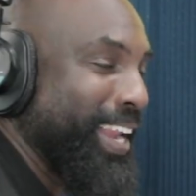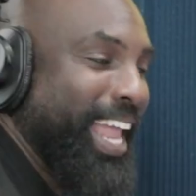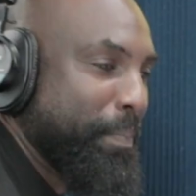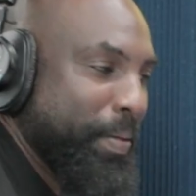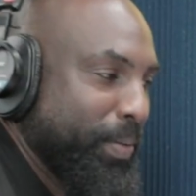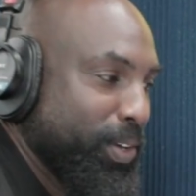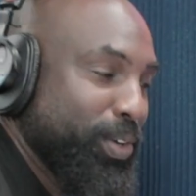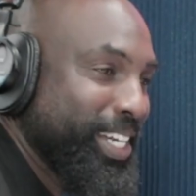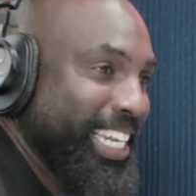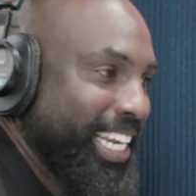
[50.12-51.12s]
Black people
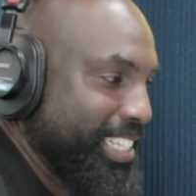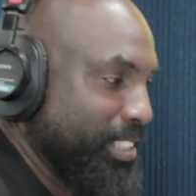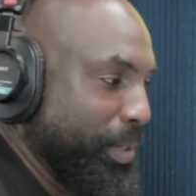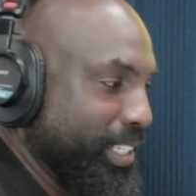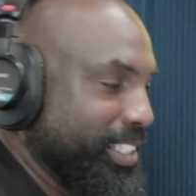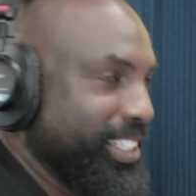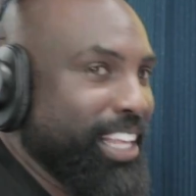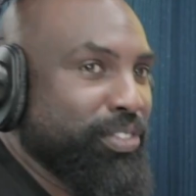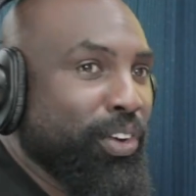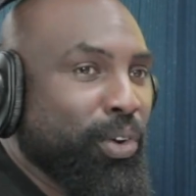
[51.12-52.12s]
don't deal in space.
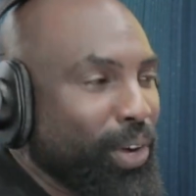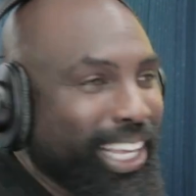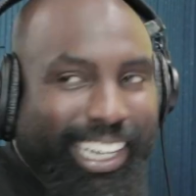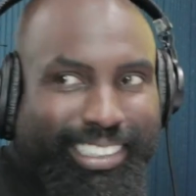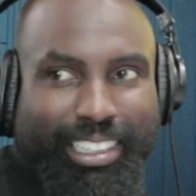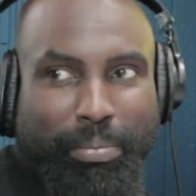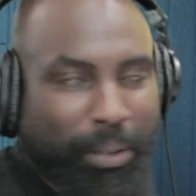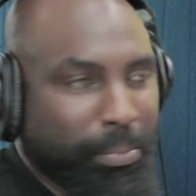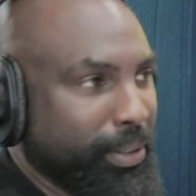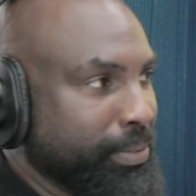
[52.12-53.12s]
That's for Caucasian
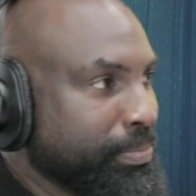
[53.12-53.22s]
people.